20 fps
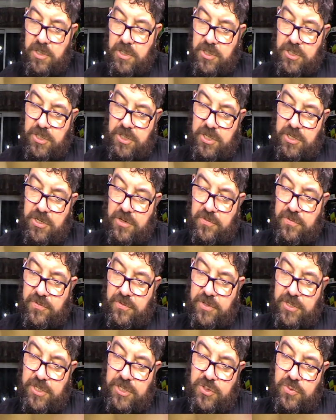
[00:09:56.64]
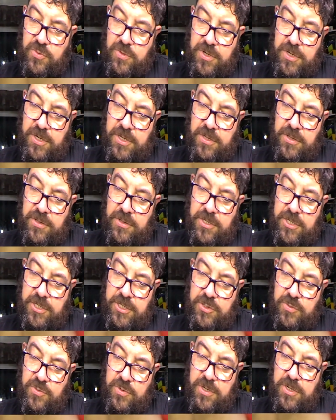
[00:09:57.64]
Let's go for this one and
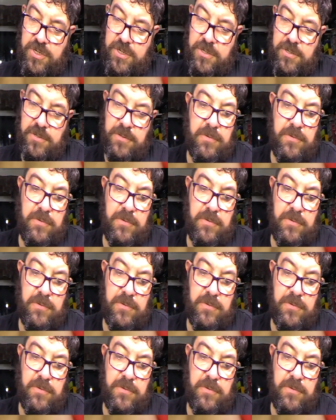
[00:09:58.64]
this one.